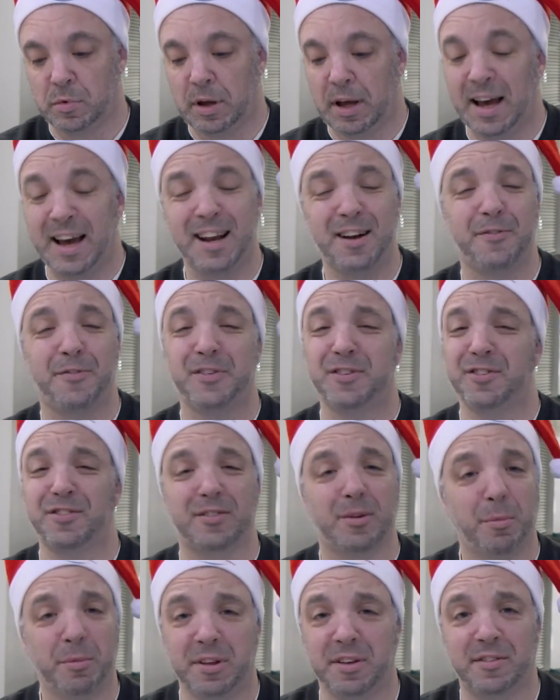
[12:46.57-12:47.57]
I got to finish
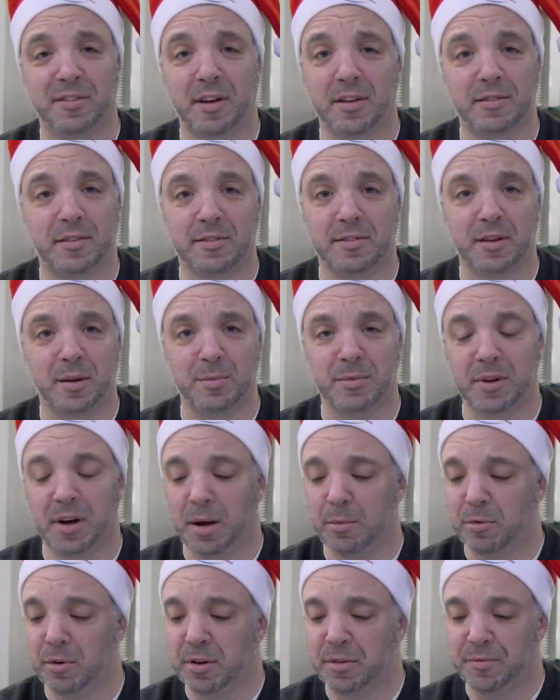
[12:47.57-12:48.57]
some of these sets at some
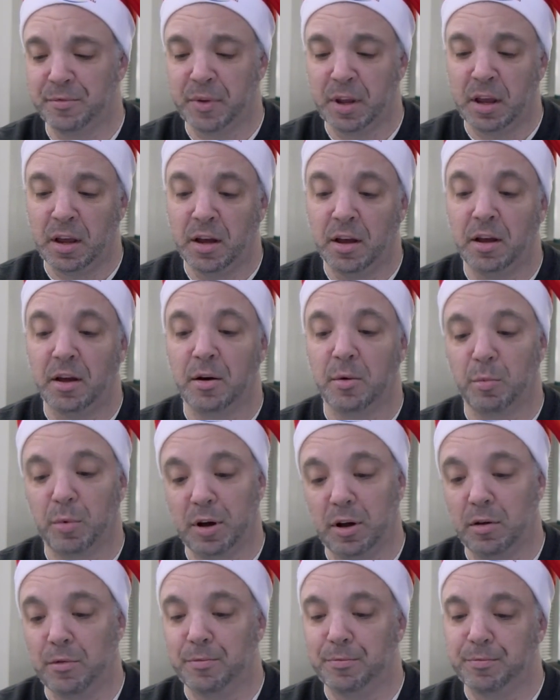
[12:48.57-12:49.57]
time, right?
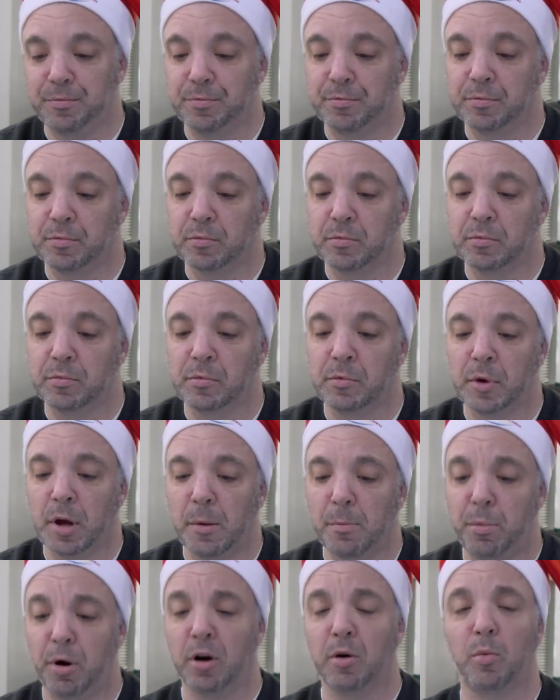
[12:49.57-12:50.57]
Well,
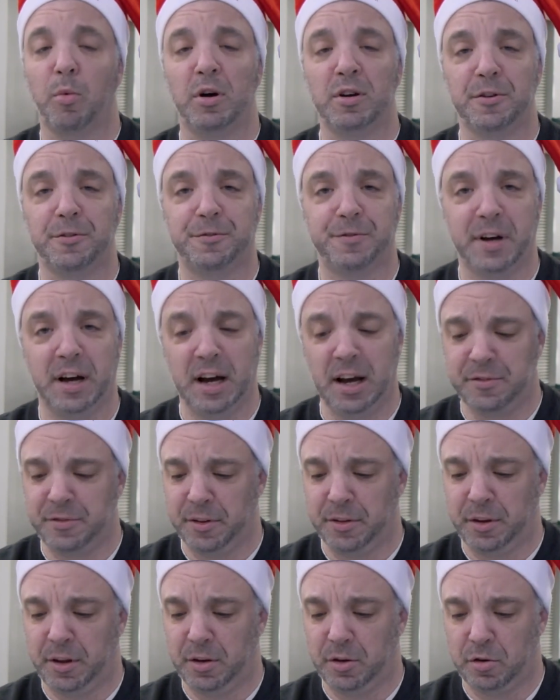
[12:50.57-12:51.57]
part 1 of 5
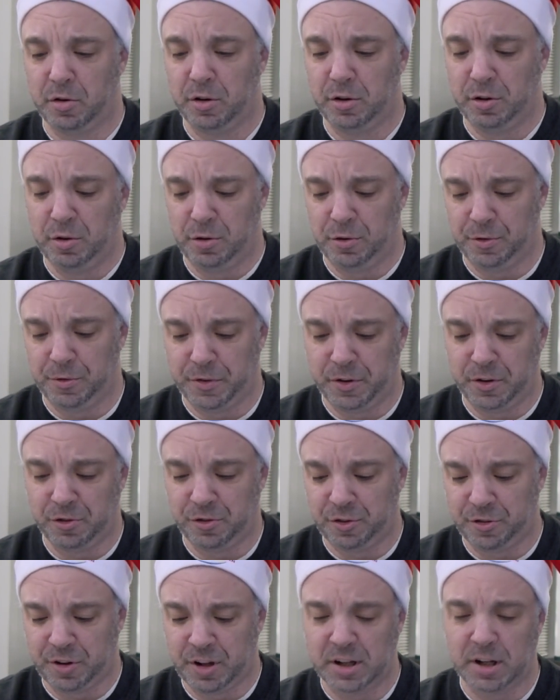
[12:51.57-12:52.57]
in the good news finished
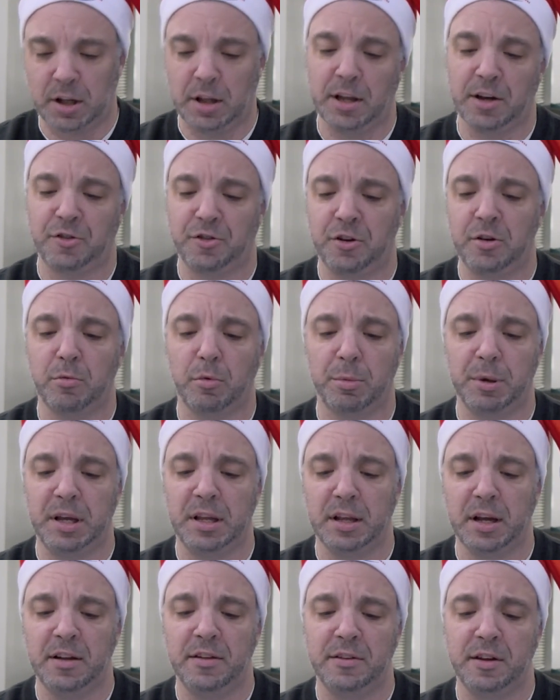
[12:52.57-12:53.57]
set collection will be
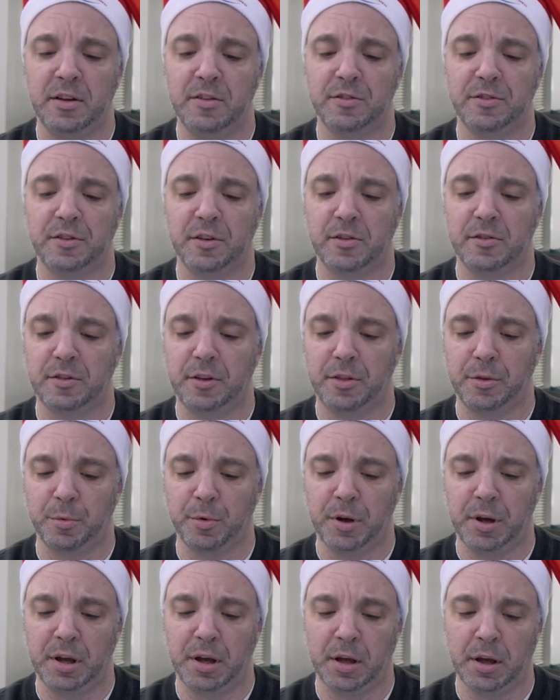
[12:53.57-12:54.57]

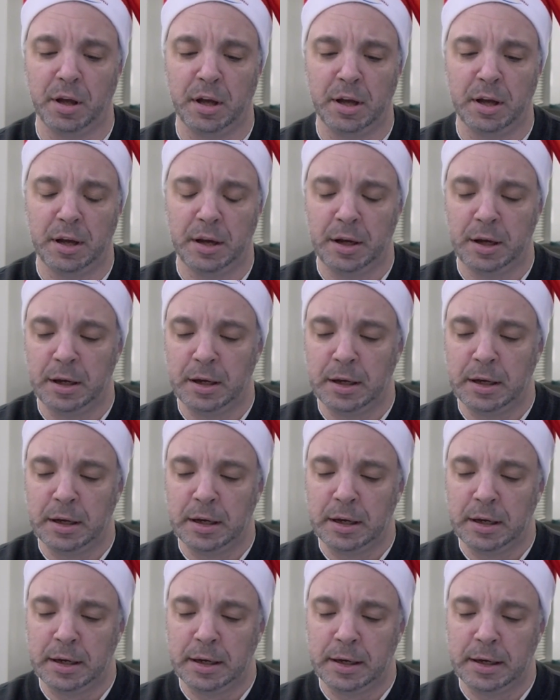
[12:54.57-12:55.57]
1963.
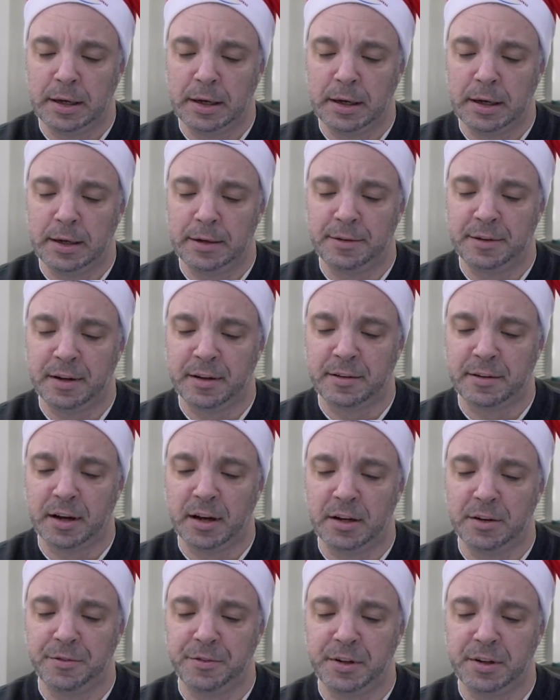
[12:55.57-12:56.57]
Dick
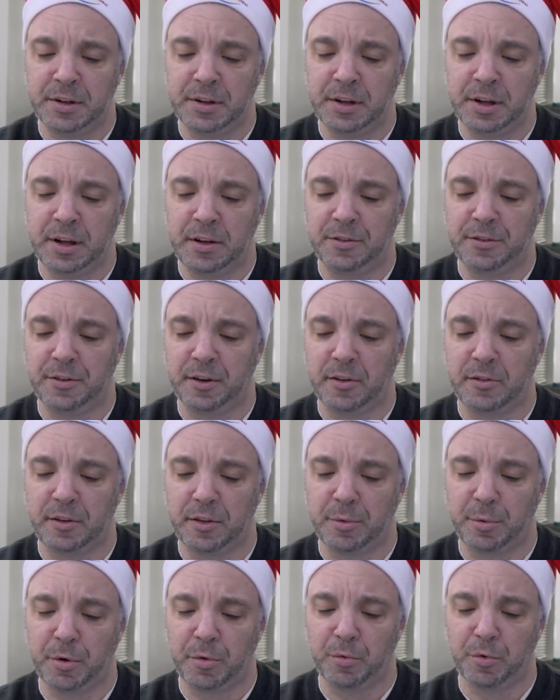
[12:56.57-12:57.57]
Donovan and
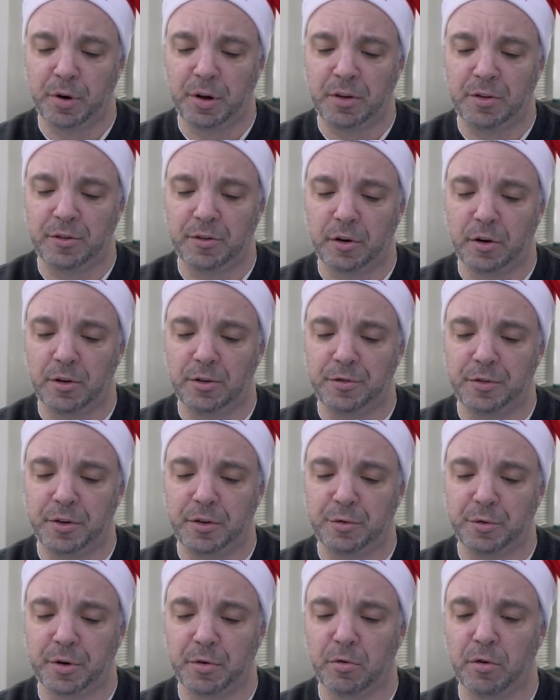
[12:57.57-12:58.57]
63 rookie stars
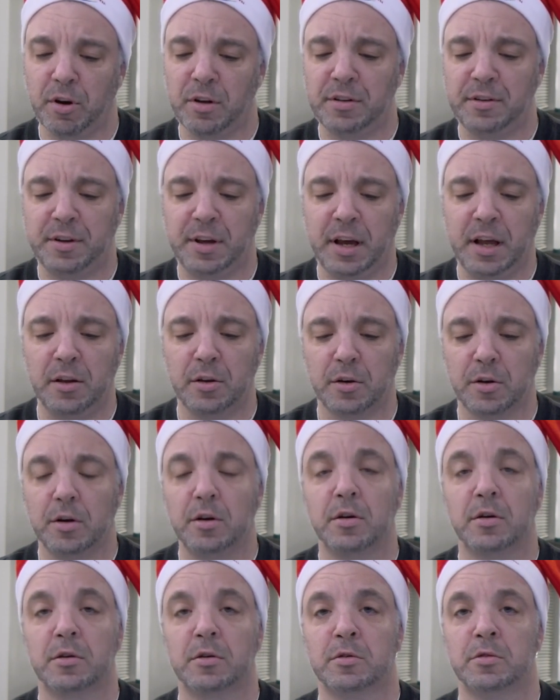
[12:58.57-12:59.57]
featuring Ron Taylor